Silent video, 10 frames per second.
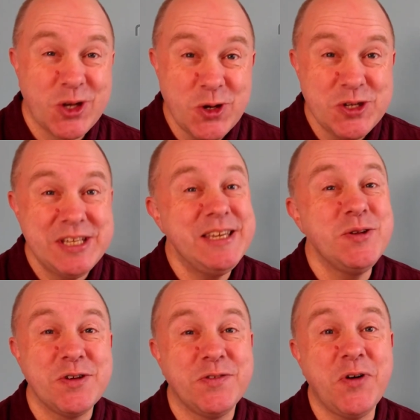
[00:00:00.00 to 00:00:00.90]

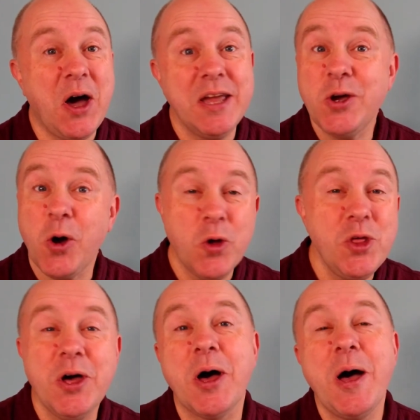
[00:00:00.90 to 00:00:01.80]
continued to find
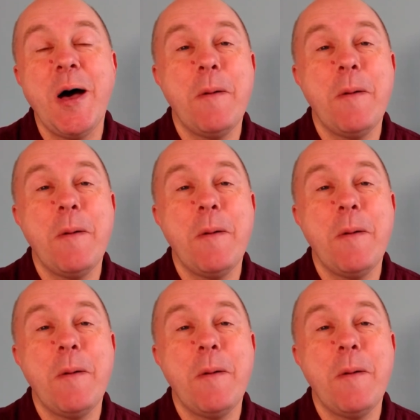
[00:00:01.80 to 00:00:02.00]
other